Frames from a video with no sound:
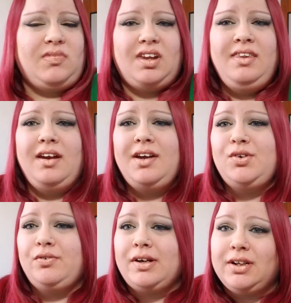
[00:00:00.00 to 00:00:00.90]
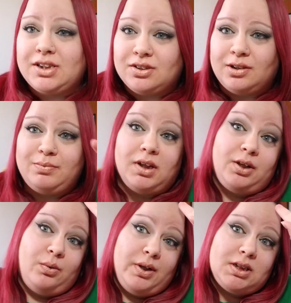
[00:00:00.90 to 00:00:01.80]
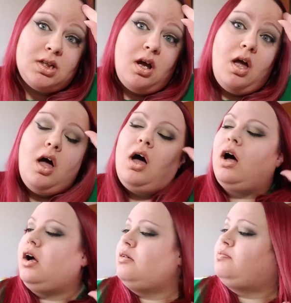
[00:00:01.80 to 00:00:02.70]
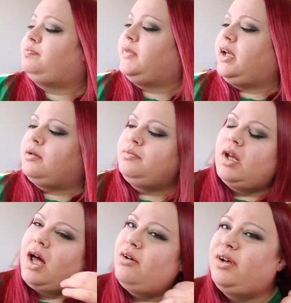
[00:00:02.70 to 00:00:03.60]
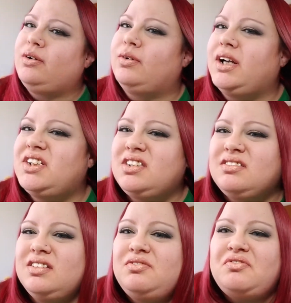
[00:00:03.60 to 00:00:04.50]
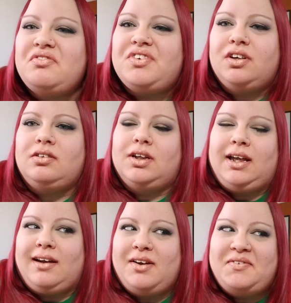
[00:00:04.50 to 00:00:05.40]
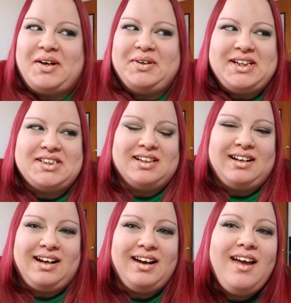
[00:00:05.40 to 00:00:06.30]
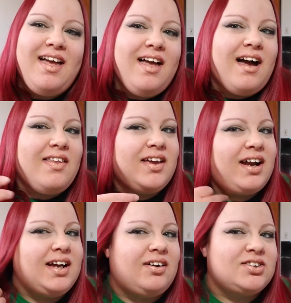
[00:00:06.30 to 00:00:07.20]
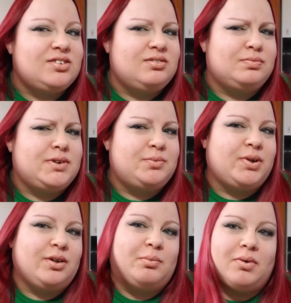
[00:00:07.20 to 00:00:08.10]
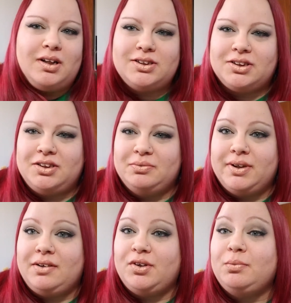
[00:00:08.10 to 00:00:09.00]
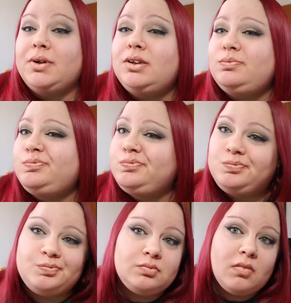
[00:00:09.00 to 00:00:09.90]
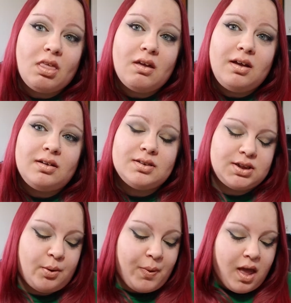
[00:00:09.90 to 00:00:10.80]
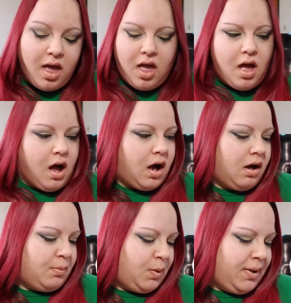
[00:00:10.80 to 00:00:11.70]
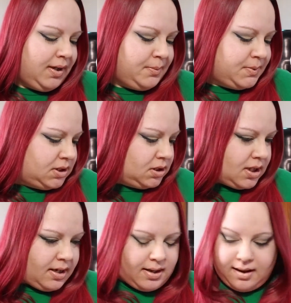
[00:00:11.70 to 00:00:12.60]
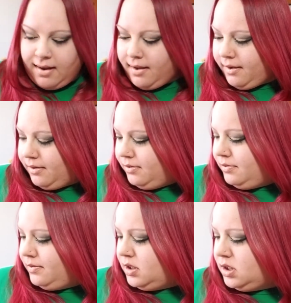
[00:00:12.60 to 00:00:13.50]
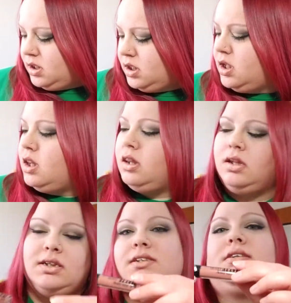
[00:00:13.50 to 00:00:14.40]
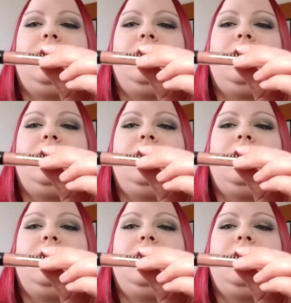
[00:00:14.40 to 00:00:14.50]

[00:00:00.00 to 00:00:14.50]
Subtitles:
And then I have no foundation on, like always. I don't know. I just didn't feel like foundation today. And then I also did put a little bronzer and whatever, but yeah. So, on my lips, I have this,